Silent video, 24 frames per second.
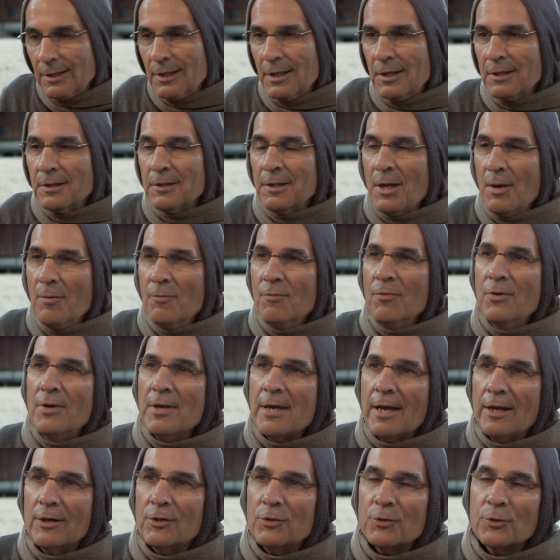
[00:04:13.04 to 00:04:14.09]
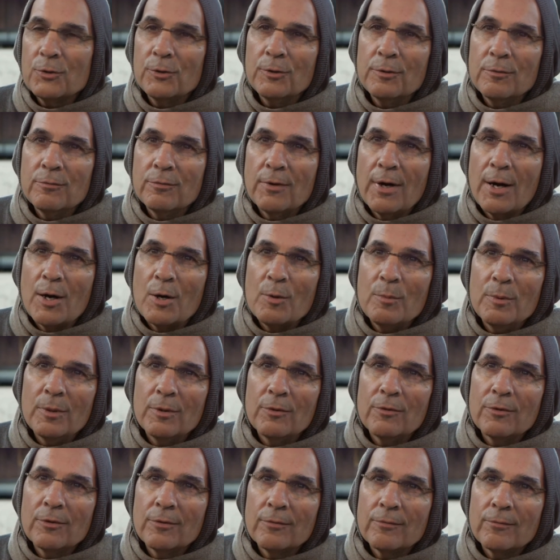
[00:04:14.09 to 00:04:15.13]
love the natural
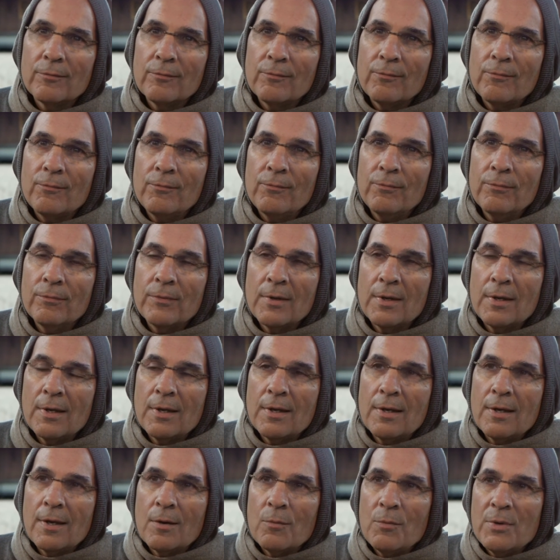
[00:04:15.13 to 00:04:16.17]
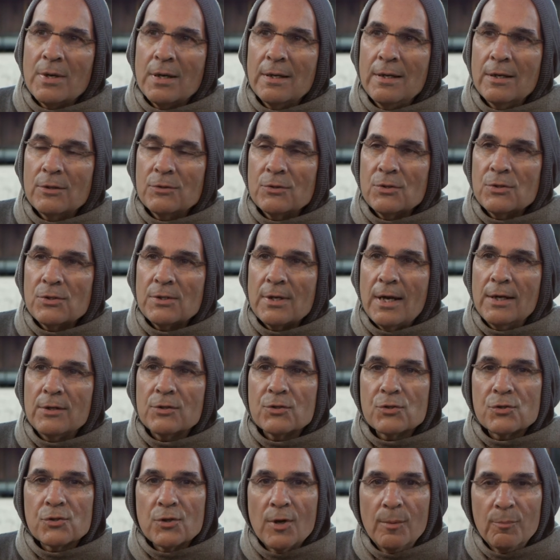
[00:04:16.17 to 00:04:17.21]
environment, we can exercise
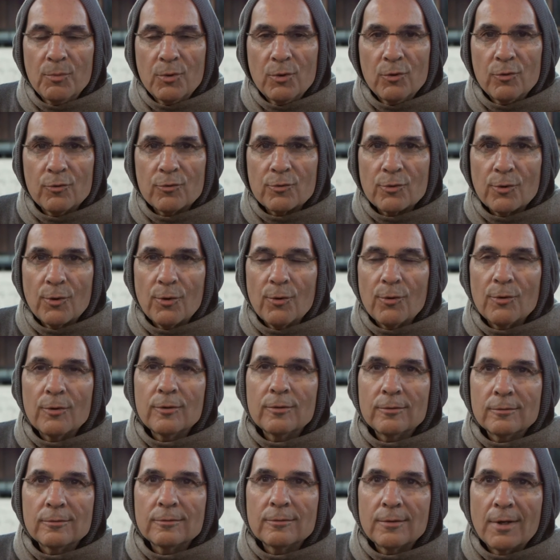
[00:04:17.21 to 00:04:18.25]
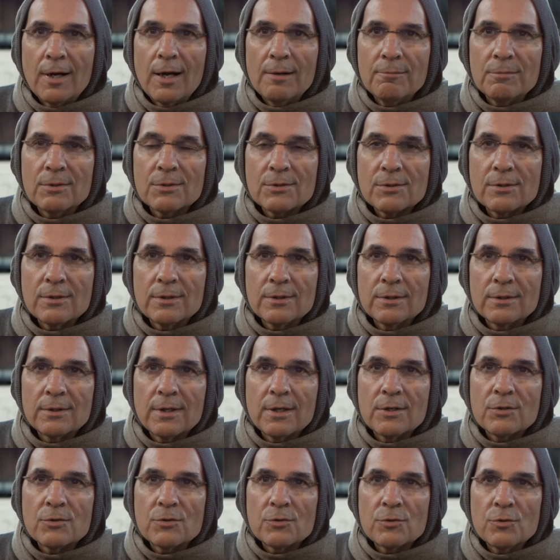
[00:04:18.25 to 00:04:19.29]
some control, obviously,
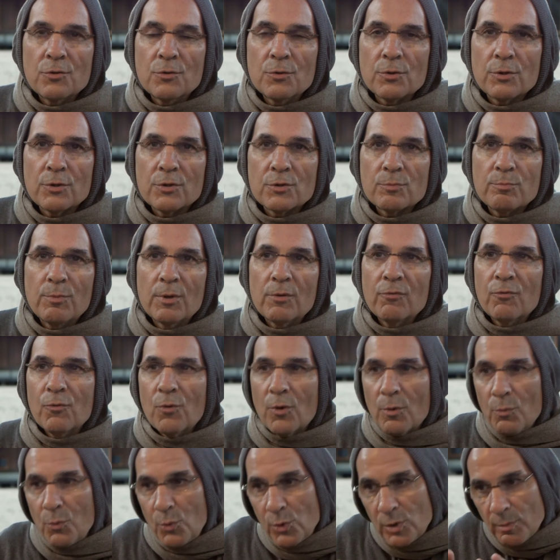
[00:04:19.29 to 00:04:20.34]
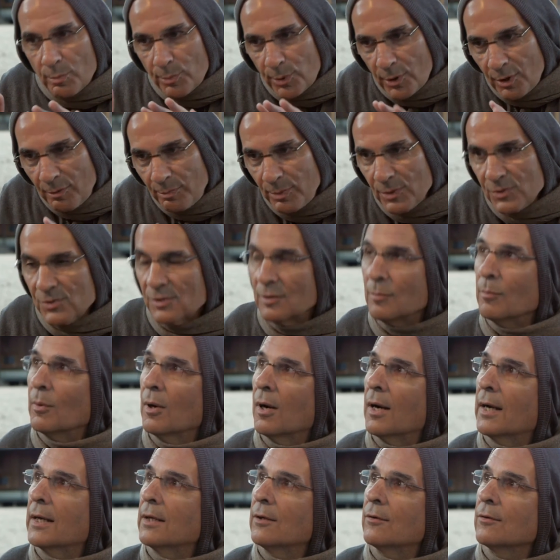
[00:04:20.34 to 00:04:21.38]
as stewards, but with a purpose in
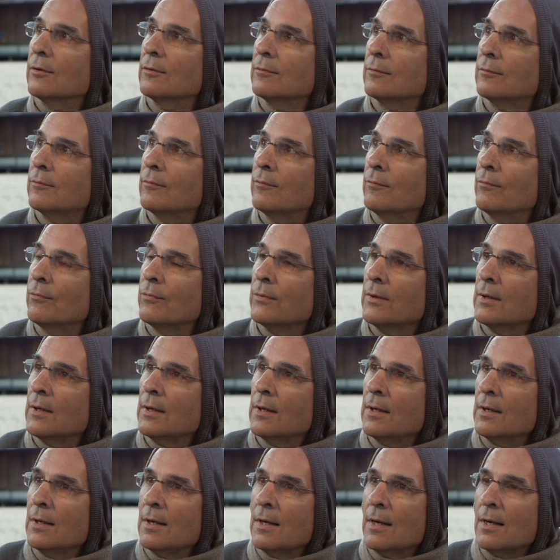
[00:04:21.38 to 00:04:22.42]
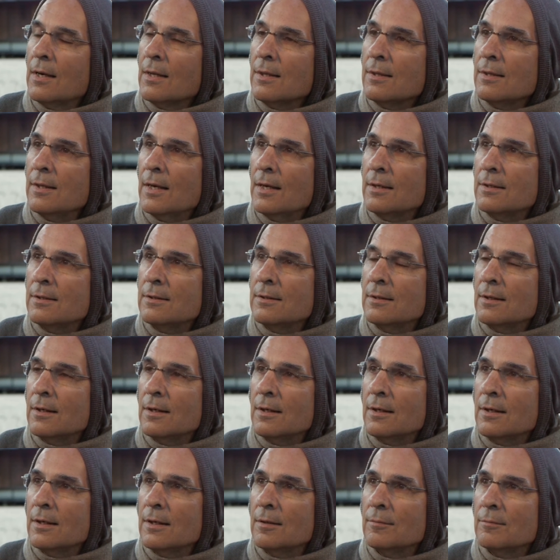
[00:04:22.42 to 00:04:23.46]
mind that
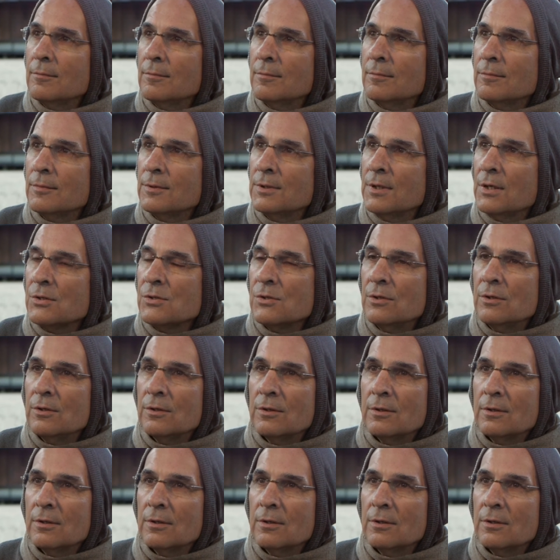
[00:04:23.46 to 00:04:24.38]
doesn't